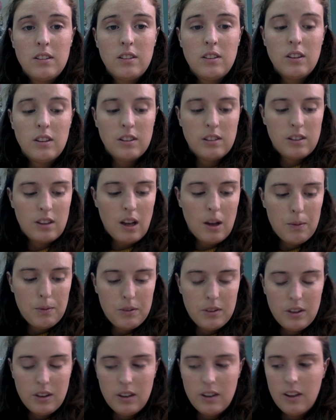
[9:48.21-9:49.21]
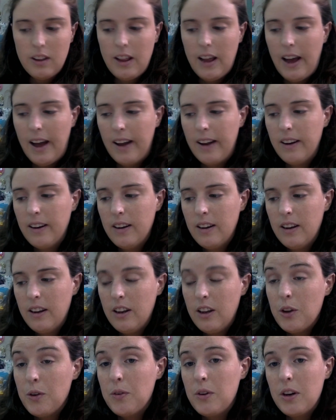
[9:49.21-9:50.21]
So this comes into that.
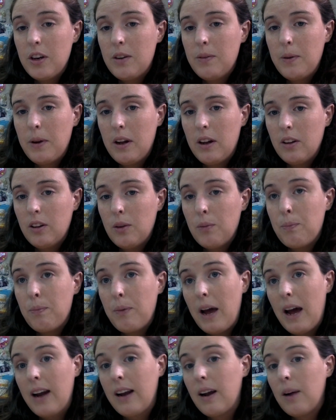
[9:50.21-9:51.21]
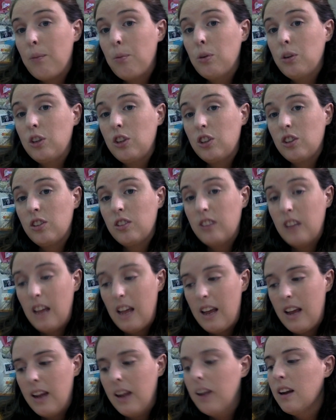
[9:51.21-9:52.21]
You need to be able to back up what you're
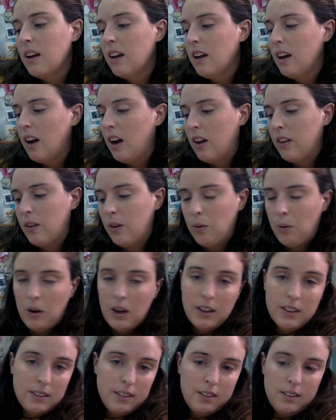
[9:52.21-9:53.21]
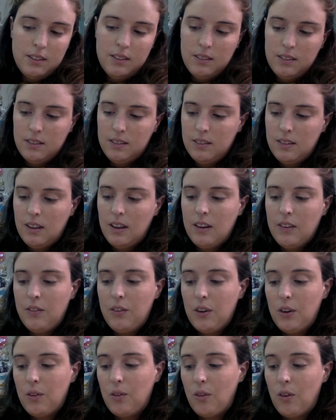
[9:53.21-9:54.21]
saying. Otherwise, if
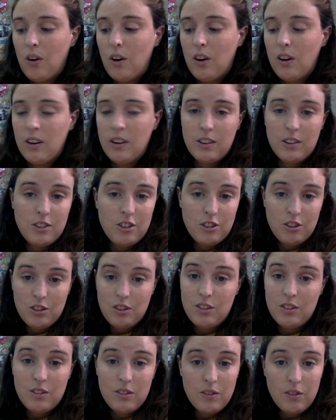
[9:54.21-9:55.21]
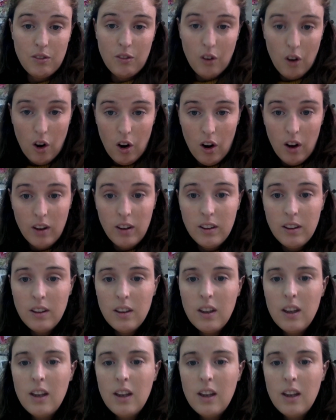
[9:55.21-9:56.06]
you're wrong, you're just wrong.